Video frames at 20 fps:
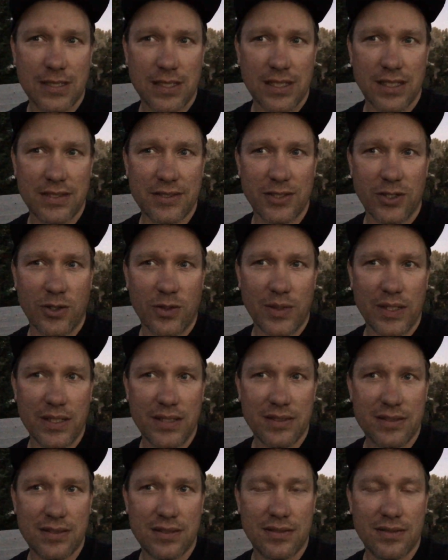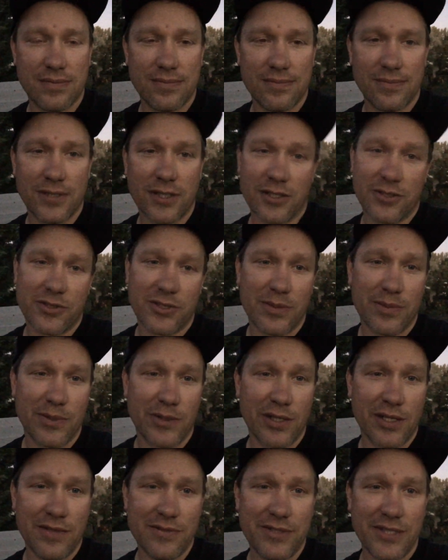as always, your Uncle Jimbo
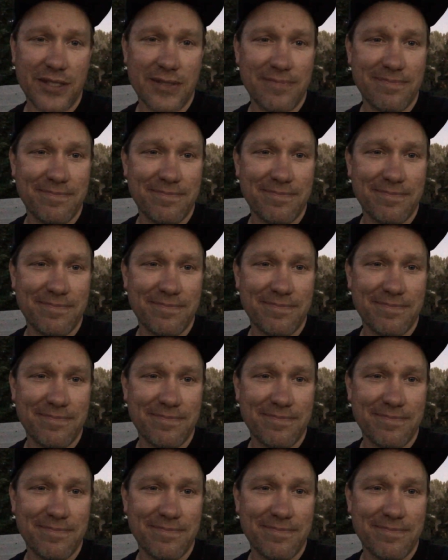loves you.